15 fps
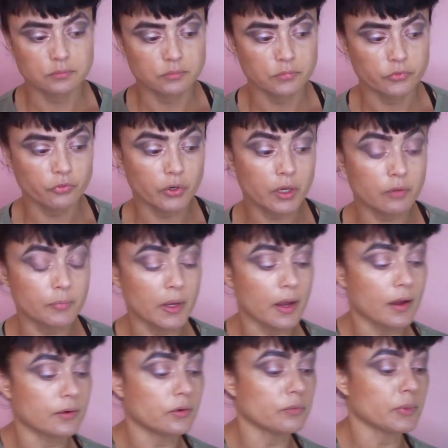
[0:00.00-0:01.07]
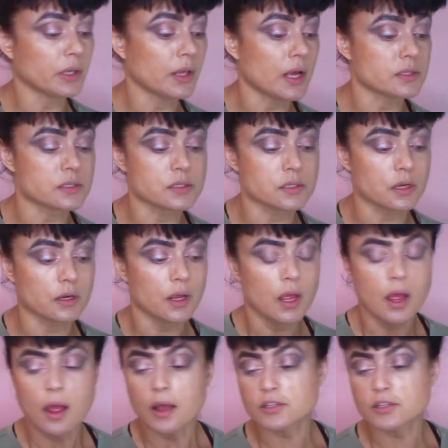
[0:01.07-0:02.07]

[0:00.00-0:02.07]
forgive me, I don't have my glasses on, a